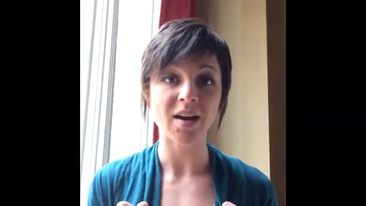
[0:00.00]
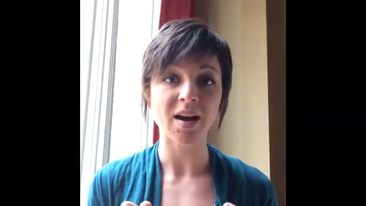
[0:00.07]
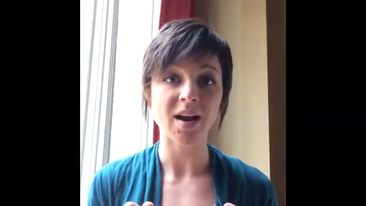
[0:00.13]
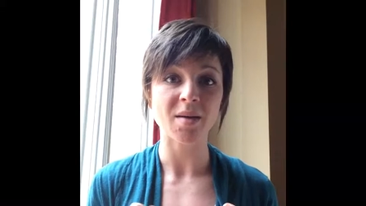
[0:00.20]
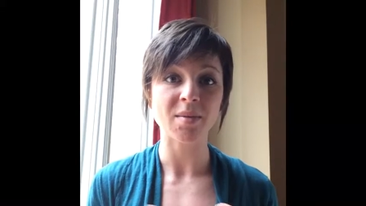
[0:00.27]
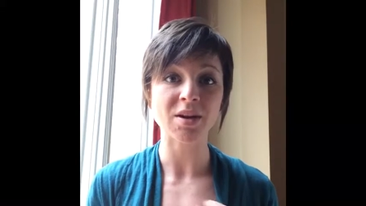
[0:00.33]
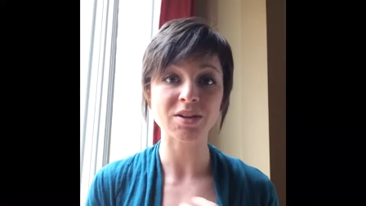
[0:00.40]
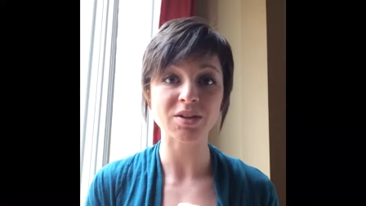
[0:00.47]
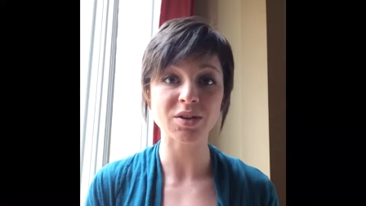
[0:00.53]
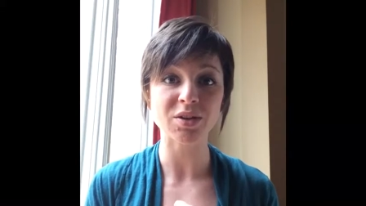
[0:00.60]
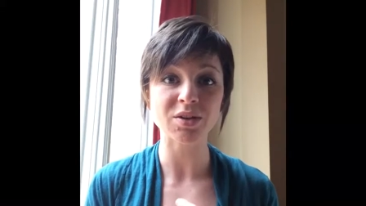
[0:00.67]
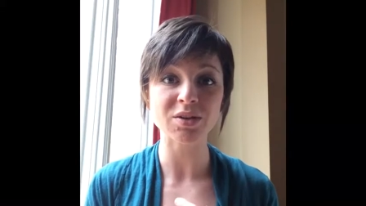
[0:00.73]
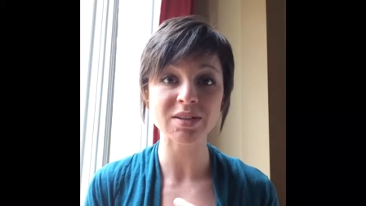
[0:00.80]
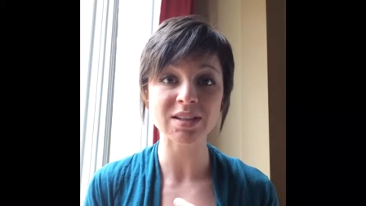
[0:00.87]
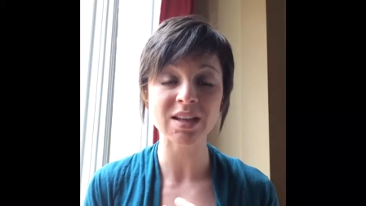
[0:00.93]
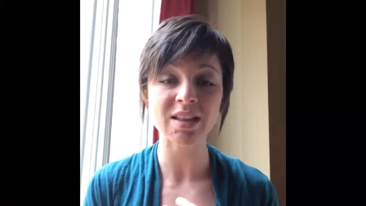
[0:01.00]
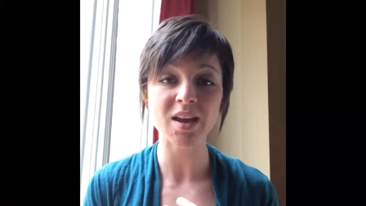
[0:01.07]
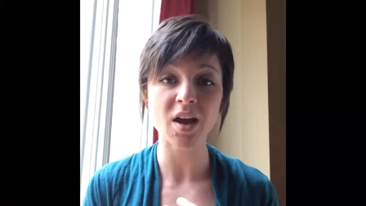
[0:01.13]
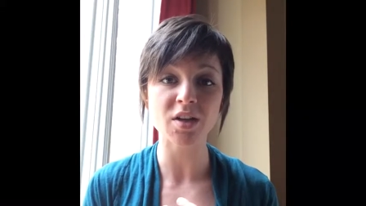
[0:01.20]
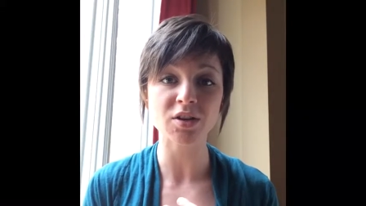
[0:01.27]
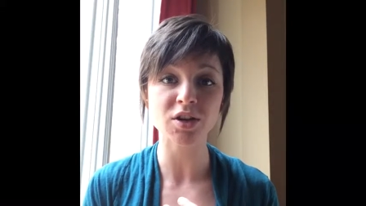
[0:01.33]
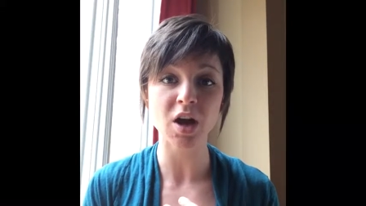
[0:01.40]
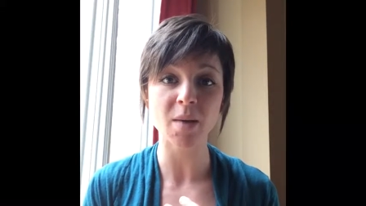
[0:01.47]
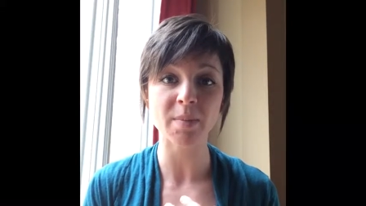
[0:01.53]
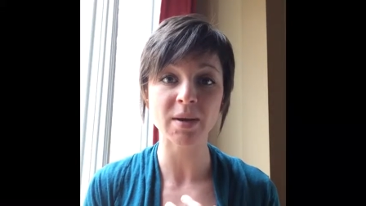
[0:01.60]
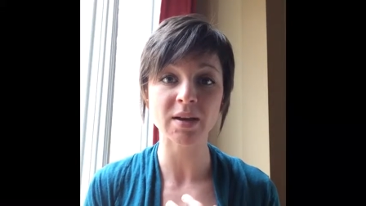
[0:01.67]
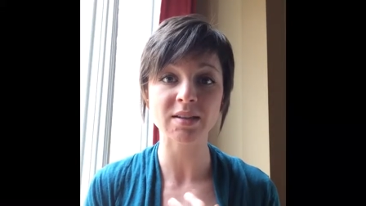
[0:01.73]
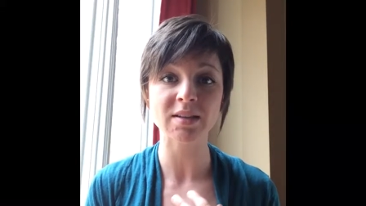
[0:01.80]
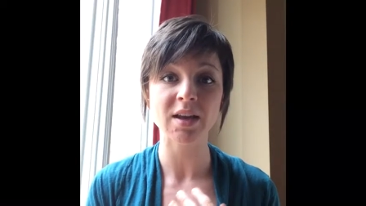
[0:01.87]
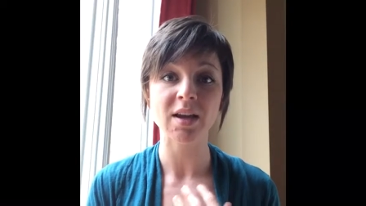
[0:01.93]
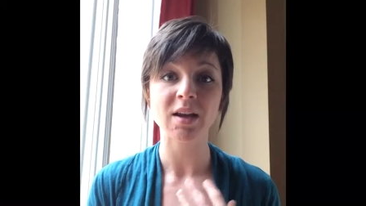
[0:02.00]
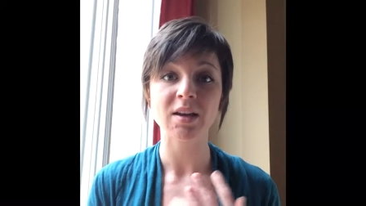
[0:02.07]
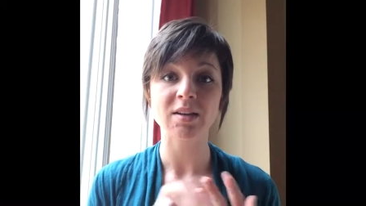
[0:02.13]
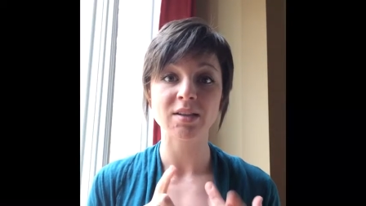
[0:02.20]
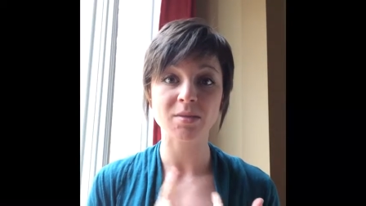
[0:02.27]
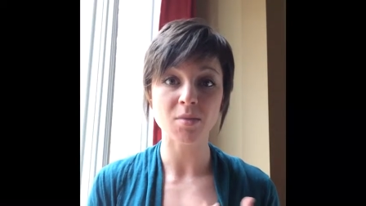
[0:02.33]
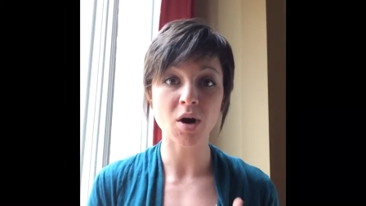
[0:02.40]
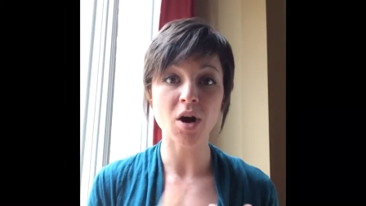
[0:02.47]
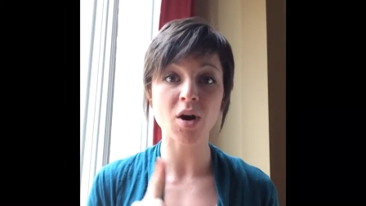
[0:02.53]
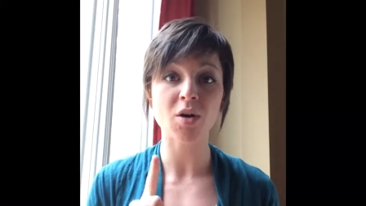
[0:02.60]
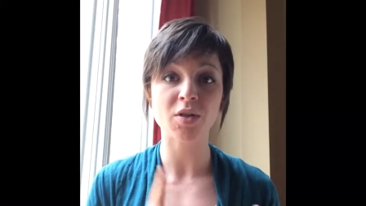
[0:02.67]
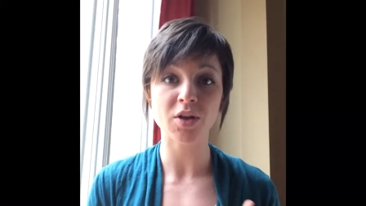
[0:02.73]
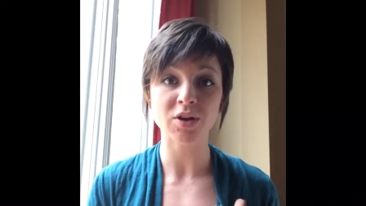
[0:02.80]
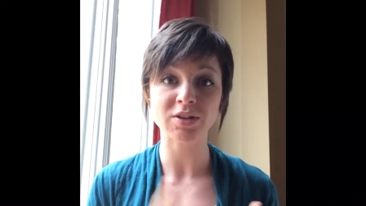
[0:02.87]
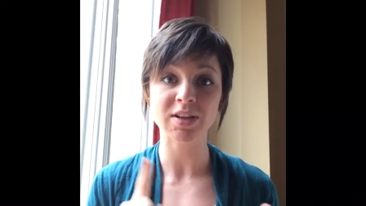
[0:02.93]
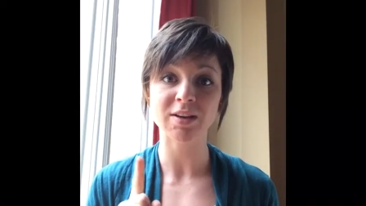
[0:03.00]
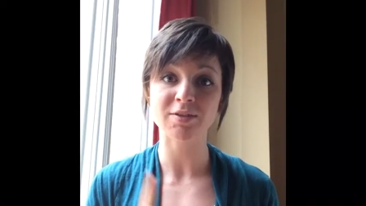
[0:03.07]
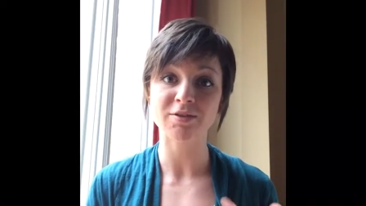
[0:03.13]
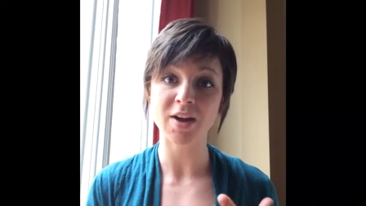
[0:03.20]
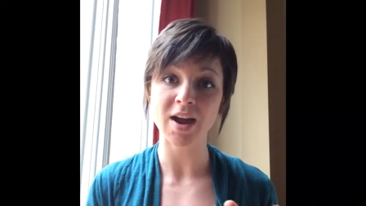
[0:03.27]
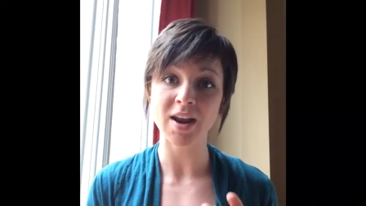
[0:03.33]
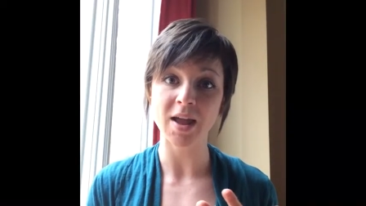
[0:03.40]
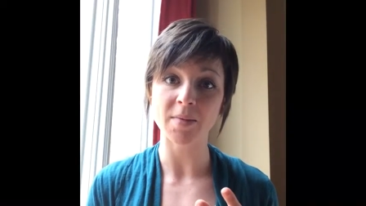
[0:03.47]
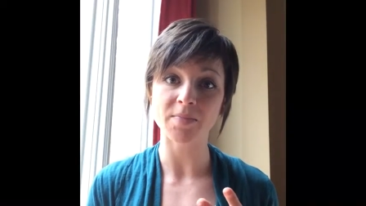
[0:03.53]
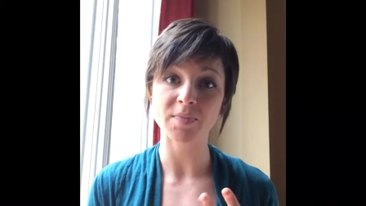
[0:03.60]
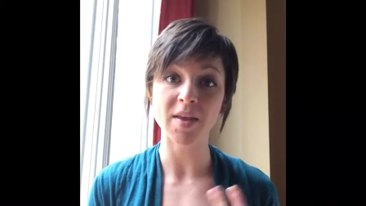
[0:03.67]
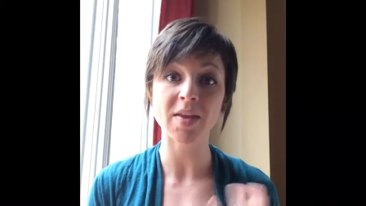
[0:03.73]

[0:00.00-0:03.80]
Um, and so, you'll see the other topics tomorrow, Thursday, and Friday.